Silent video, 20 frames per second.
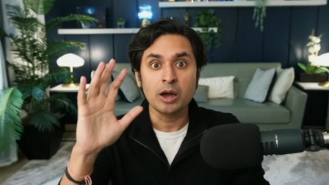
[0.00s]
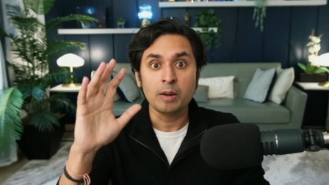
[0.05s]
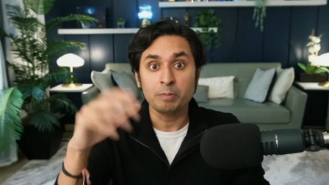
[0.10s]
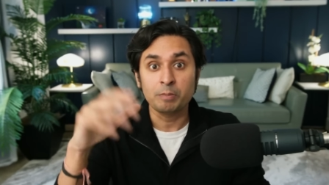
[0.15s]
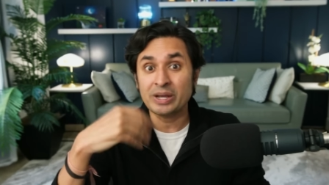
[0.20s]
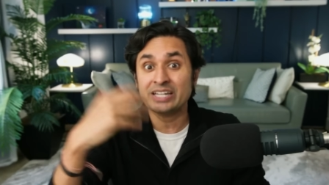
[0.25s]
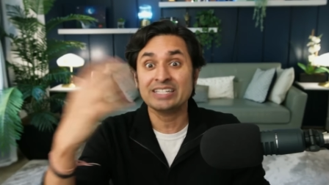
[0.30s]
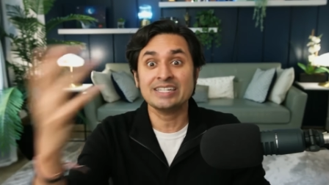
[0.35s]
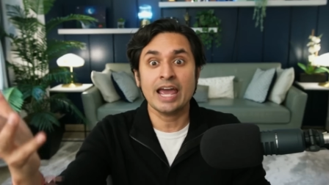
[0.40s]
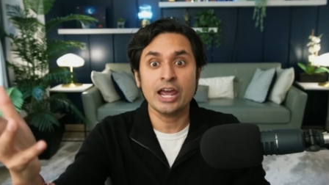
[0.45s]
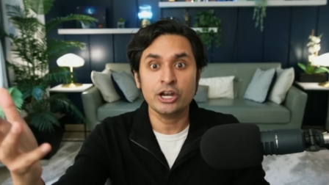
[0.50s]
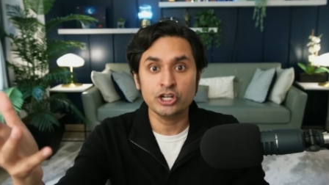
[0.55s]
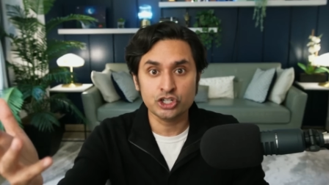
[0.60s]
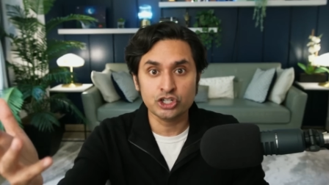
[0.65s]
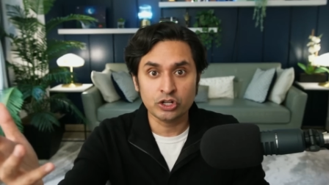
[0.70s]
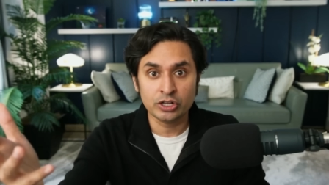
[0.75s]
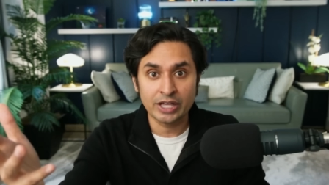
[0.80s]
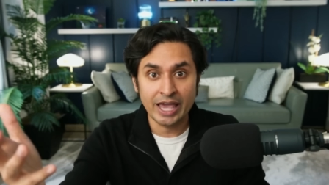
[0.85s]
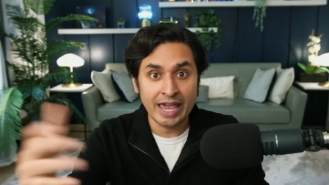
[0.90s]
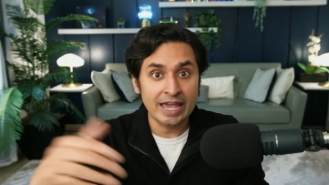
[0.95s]

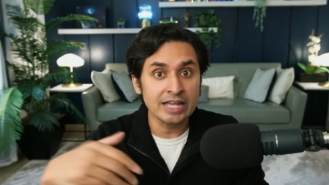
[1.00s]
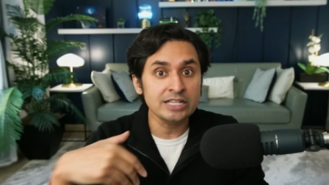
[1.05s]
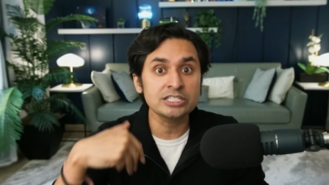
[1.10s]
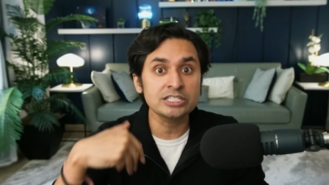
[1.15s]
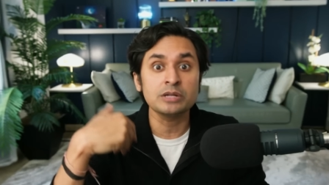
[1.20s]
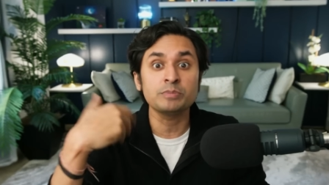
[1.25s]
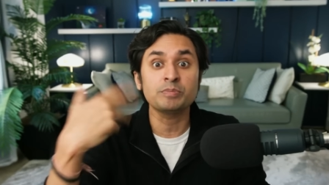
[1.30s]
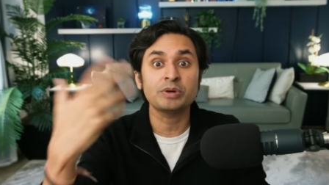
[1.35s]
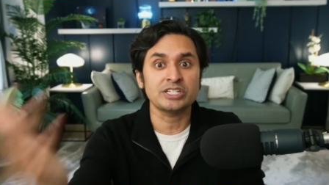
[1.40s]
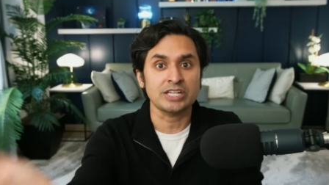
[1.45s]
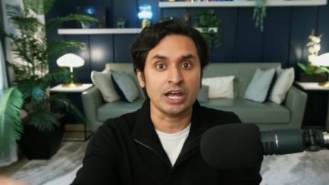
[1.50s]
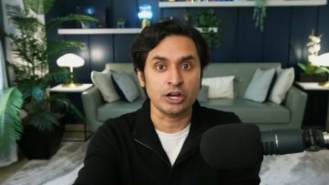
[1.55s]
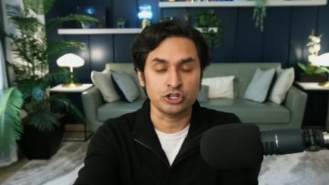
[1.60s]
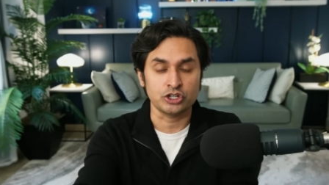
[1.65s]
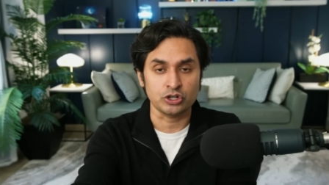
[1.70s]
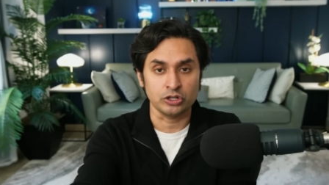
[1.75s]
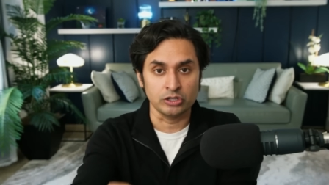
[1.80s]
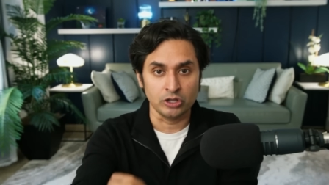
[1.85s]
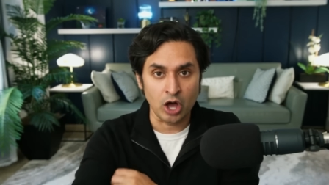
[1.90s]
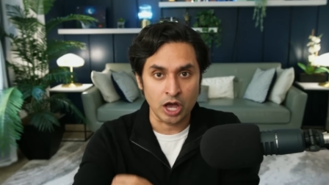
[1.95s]
potential gains and
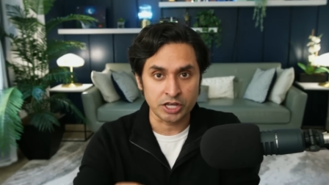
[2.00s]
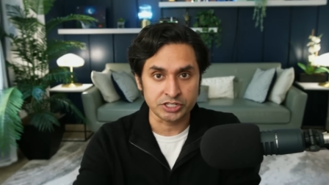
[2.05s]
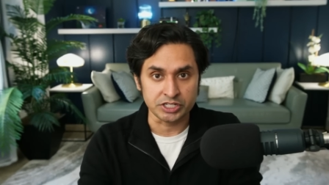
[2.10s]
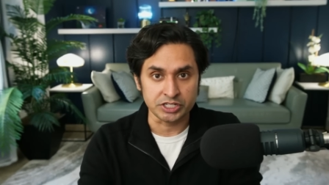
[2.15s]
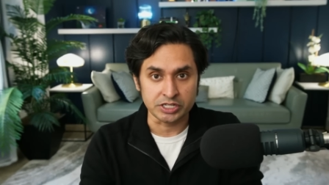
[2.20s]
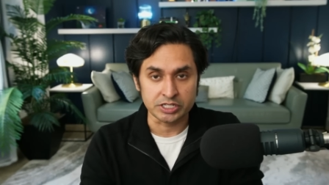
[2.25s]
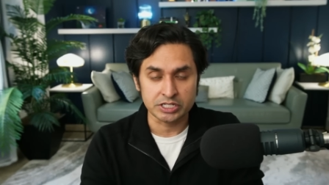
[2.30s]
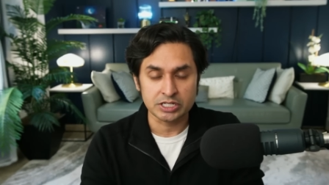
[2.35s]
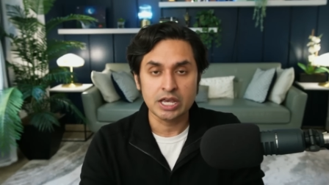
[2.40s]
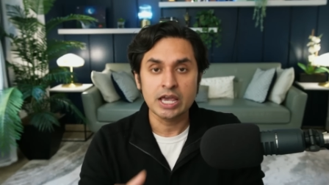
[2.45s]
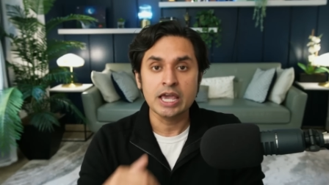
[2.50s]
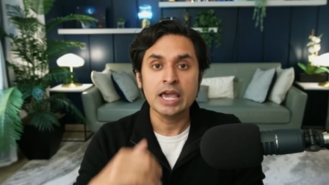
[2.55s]
potential losses.